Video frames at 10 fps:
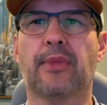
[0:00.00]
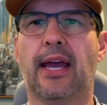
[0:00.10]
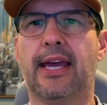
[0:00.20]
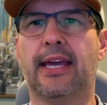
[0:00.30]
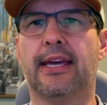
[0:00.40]

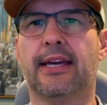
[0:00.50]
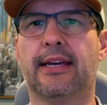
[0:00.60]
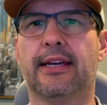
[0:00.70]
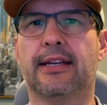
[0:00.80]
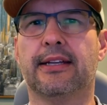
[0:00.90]

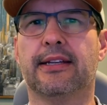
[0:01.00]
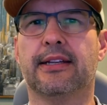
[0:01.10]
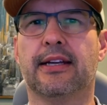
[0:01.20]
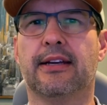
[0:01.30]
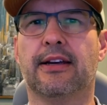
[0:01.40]

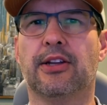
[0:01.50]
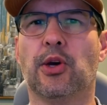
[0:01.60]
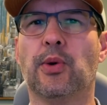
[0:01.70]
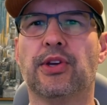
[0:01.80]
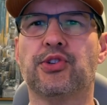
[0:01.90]
and
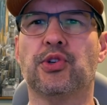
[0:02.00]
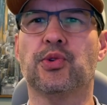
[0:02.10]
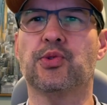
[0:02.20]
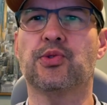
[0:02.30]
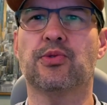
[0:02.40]
no
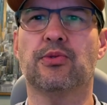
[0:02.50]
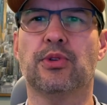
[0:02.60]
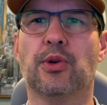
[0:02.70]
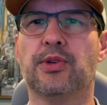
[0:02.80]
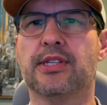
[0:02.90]
issues,
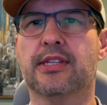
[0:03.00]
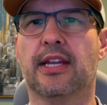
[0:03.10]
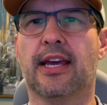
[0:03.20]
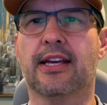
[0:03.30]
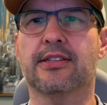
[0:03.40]
no
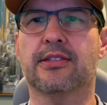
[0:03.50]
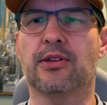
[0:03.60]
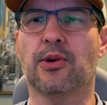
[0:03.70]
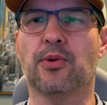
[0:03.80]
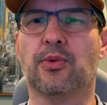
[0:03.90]
disconnects,
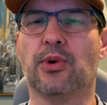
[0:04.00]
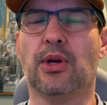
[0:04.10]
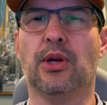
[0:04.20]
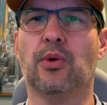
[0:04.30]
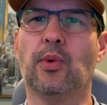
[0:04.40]
no
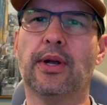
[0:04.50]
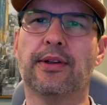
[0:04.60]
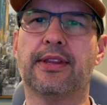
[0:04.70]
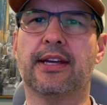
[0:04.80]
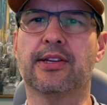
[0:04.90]

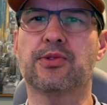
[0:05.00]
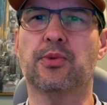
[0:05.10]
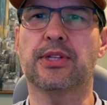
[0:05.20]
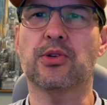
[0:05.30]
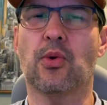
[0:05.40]
weird things
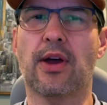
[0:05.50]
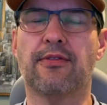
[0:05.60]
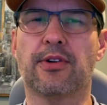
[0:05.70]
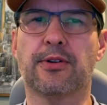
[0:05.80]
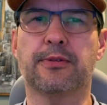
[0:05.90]

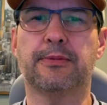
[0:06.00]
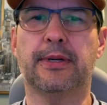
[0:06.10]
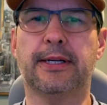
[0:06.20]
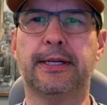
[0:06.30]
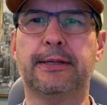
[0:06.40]
whatsoever.
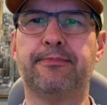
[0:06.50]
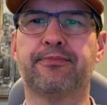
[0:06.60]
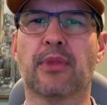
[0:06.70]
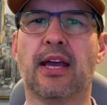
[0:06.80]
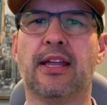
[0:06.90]

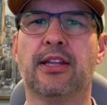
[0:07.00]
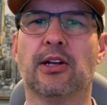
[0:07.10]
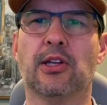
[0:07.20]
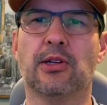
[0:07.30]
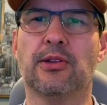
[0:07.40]

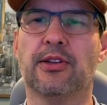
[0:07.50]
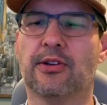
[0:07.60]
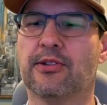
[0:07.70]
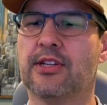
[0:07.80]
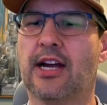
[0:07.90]

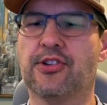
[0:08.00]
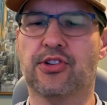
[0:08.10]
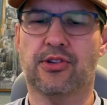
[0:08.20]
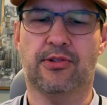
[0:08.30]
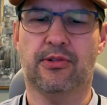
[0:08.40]
They're touch